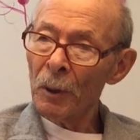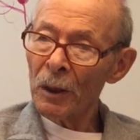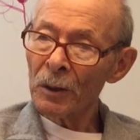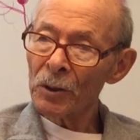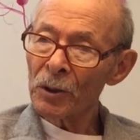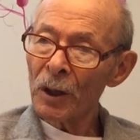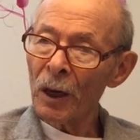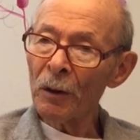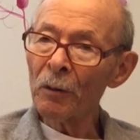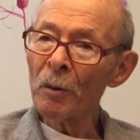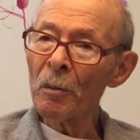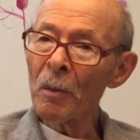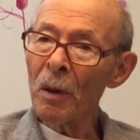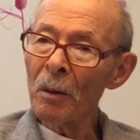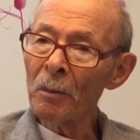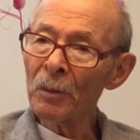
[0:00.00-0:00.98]
bus, I
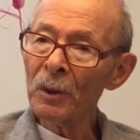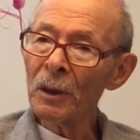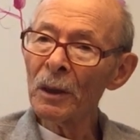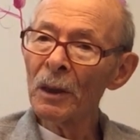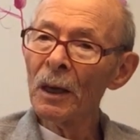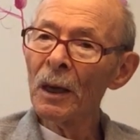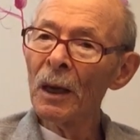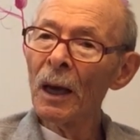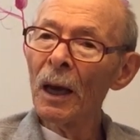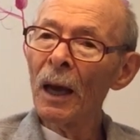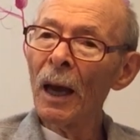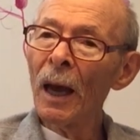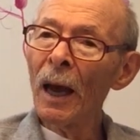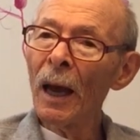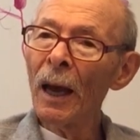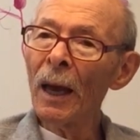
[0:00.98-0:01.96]
remember,
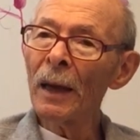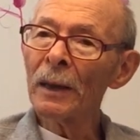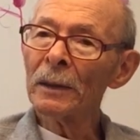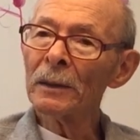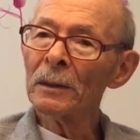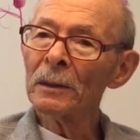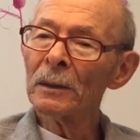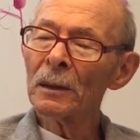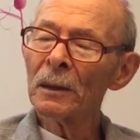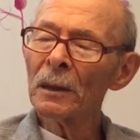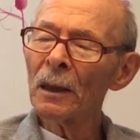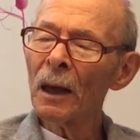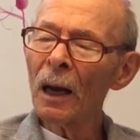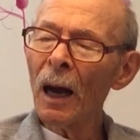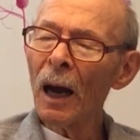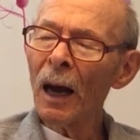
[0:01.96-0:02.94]

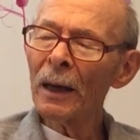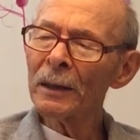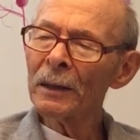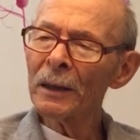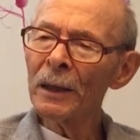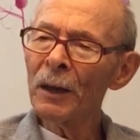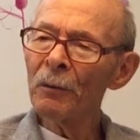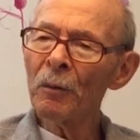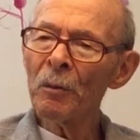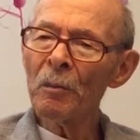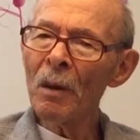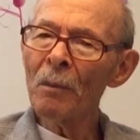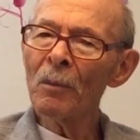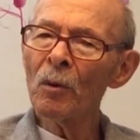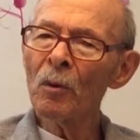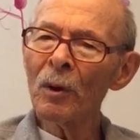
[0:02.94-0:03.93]
and I can't
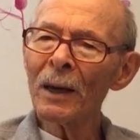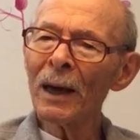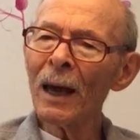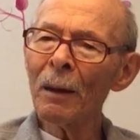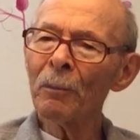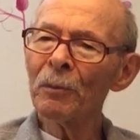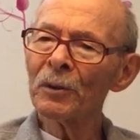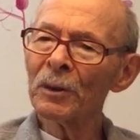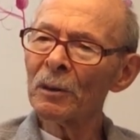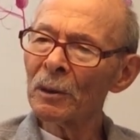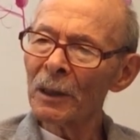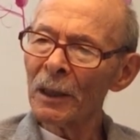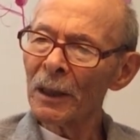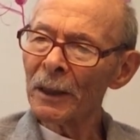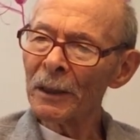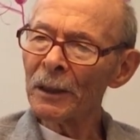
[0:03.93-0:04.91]
remember what happened
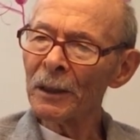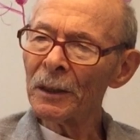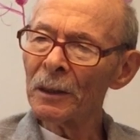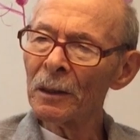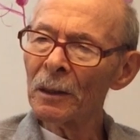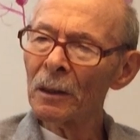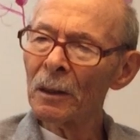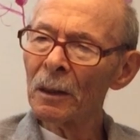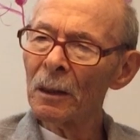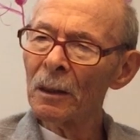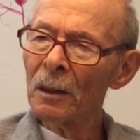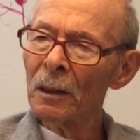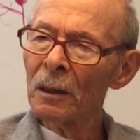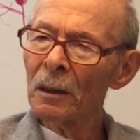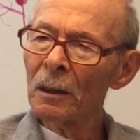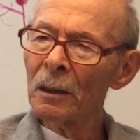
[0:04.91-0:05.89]
to Lenny.
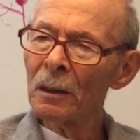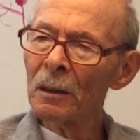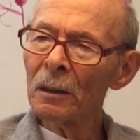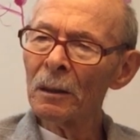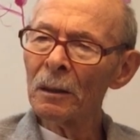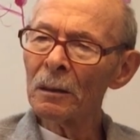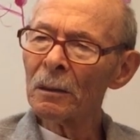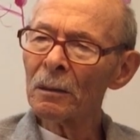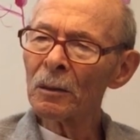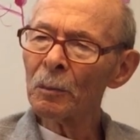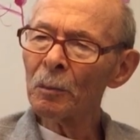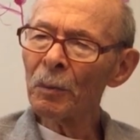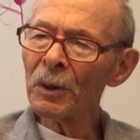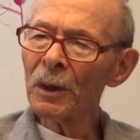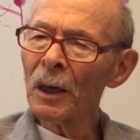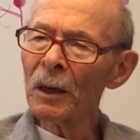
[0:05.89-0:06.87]
It's
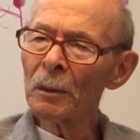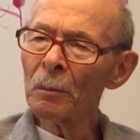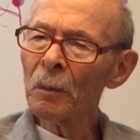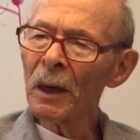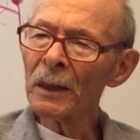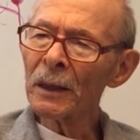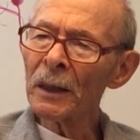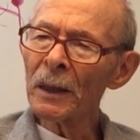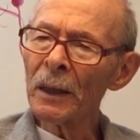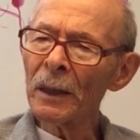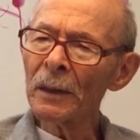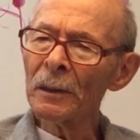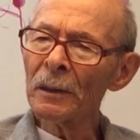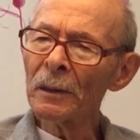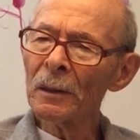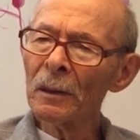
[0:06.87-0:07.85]
beyond my
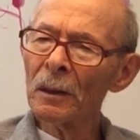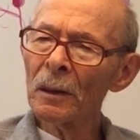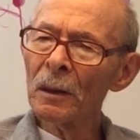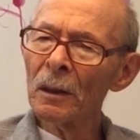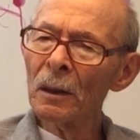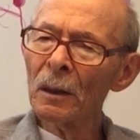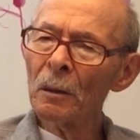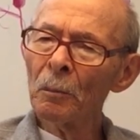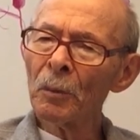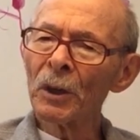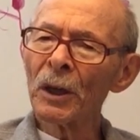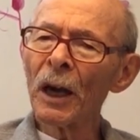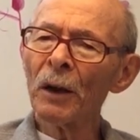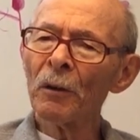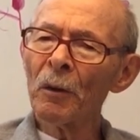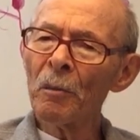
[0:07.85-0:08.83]
ken.
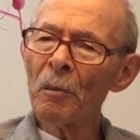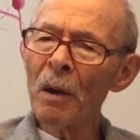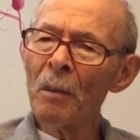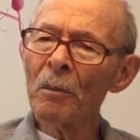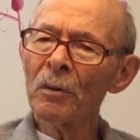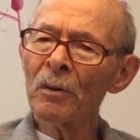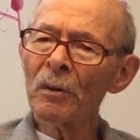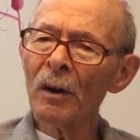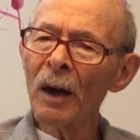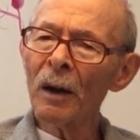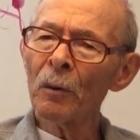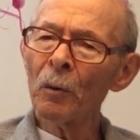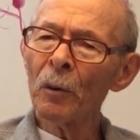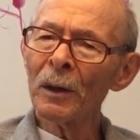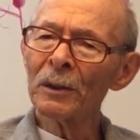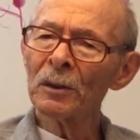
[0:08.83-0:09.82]
But I remember
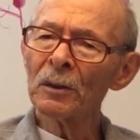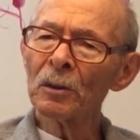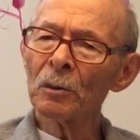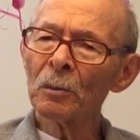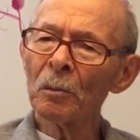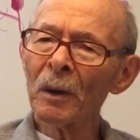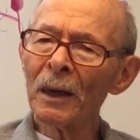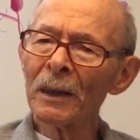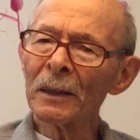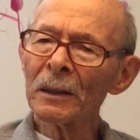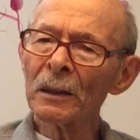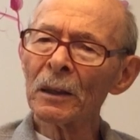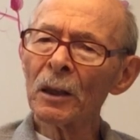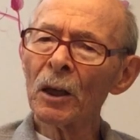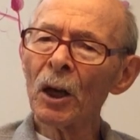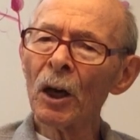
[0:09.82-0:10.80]
I went to my
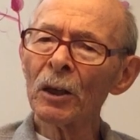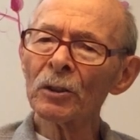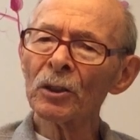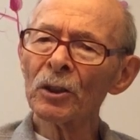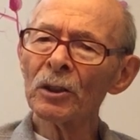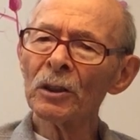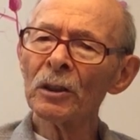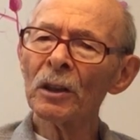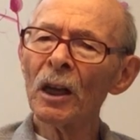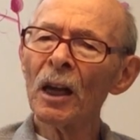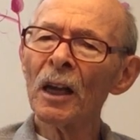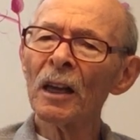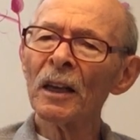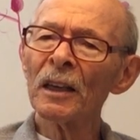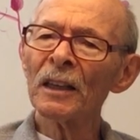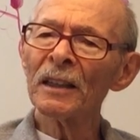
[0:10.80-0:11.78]
cousin
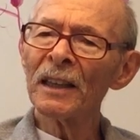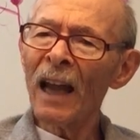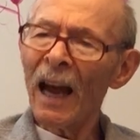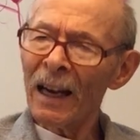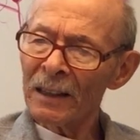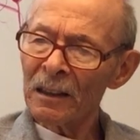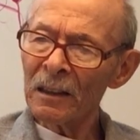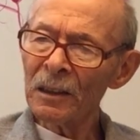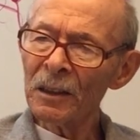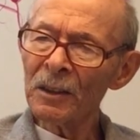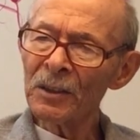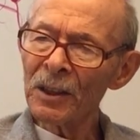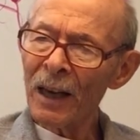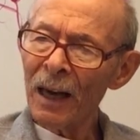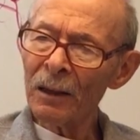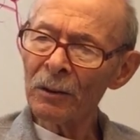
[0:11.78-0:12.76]

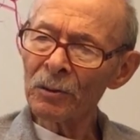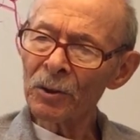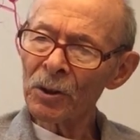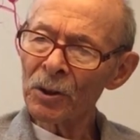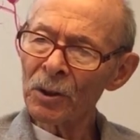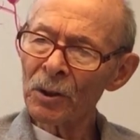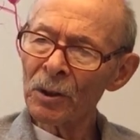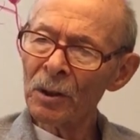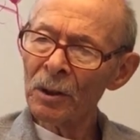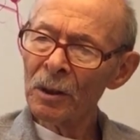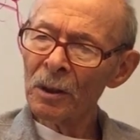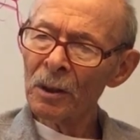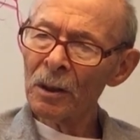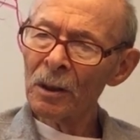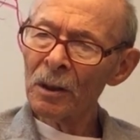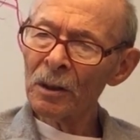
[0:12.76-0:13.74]
Natalie's house
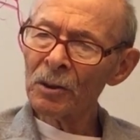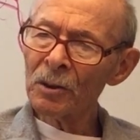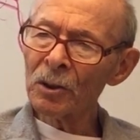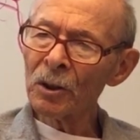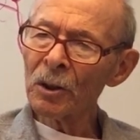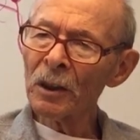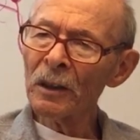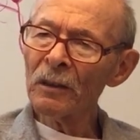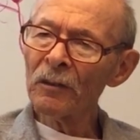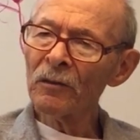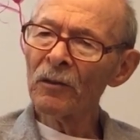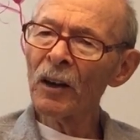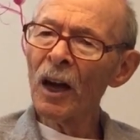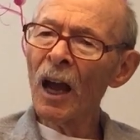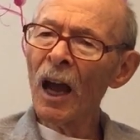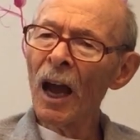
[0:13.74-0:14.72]
to live,
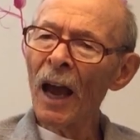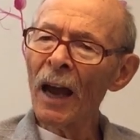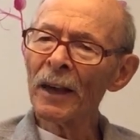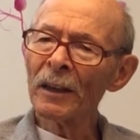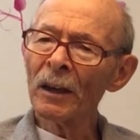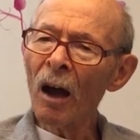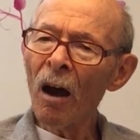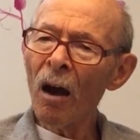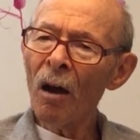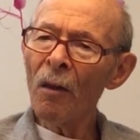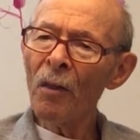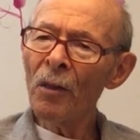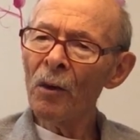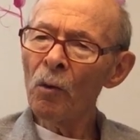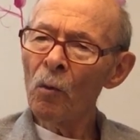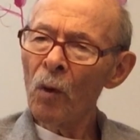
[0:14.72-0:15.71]
and
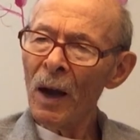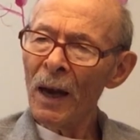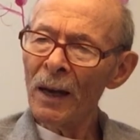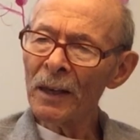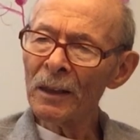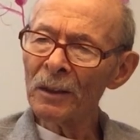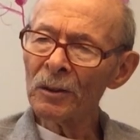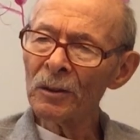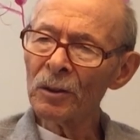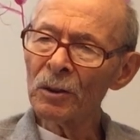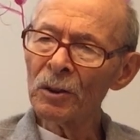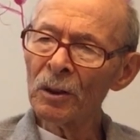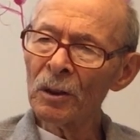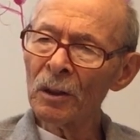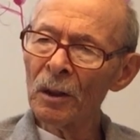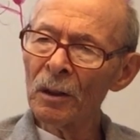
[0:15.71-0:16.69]
on the way
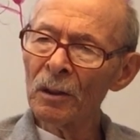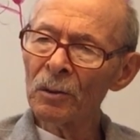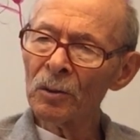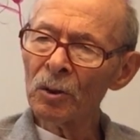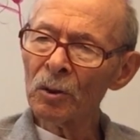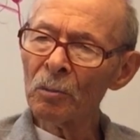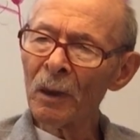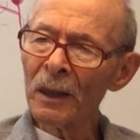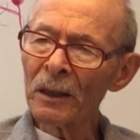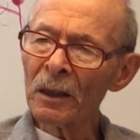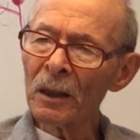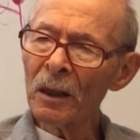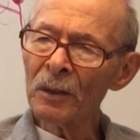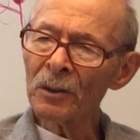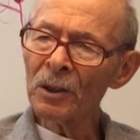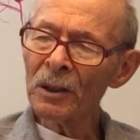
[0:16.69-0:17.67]
to my
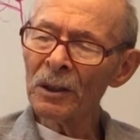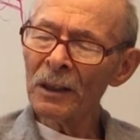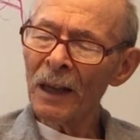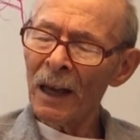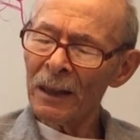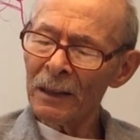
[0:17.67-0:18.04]
cousin